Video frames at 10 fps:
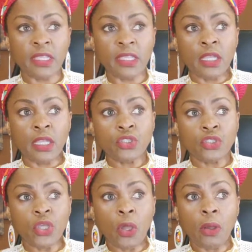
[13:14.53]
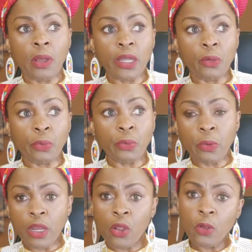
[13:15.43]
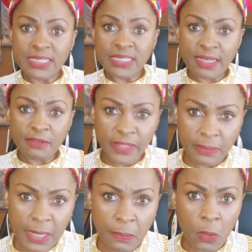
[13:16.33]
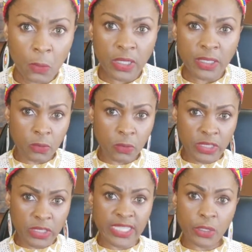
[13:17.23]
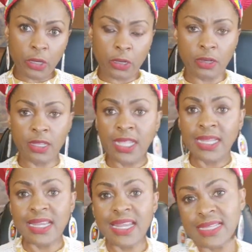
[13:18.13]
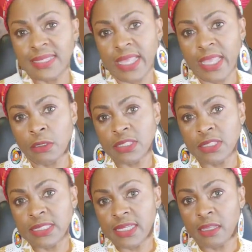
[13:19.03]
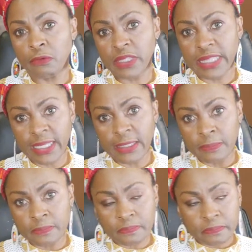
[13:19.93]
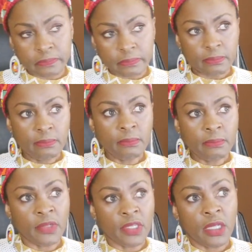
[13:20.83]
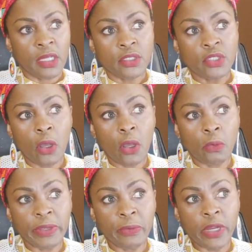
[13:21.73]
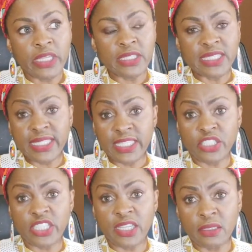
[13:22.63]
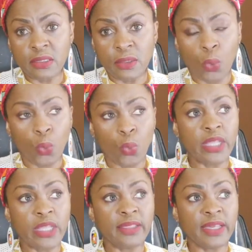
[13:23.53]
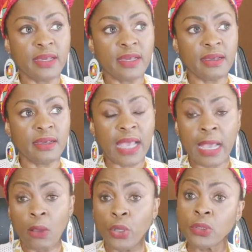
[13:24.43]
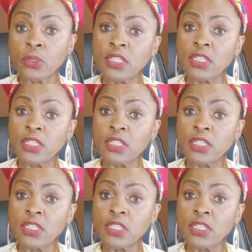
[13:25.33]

So we were home and stuff, and my mom was running her last errands and everything. So we were in the kitchen with our cook,